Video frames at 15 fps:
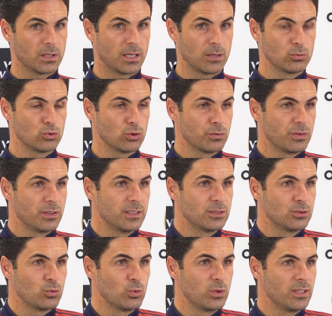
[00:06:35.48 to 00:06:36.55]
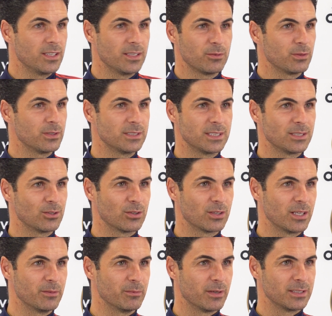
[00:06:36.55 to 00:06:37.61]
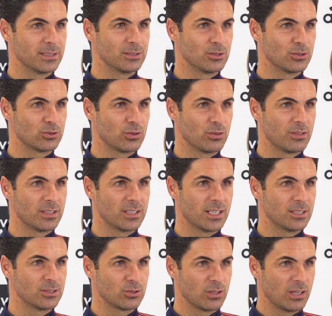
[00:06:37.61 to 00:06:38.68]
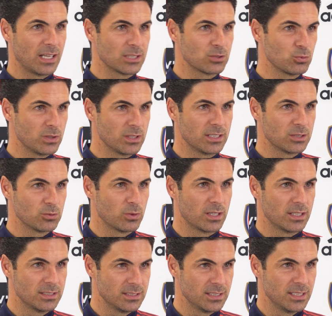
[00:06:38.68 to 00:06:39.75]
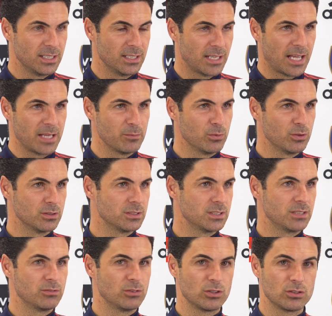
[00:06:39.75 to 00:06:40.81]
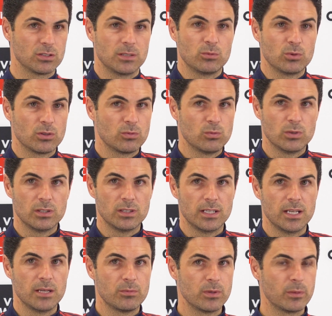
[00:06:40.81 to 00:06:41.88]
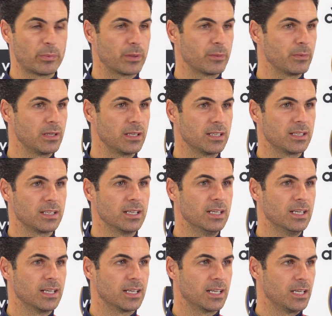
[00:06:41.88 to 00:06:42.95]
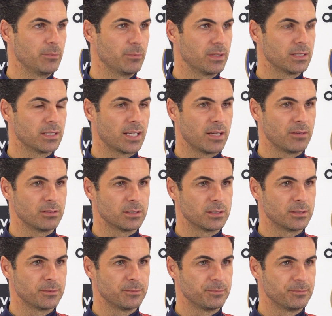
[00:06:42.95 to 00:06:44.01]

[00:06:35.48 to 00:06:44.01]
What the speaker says: How tough it is to win every single game. It's not something that I saw last week. It's what I see in 9 months. If not, they would have won every Premier League game, and they haven't.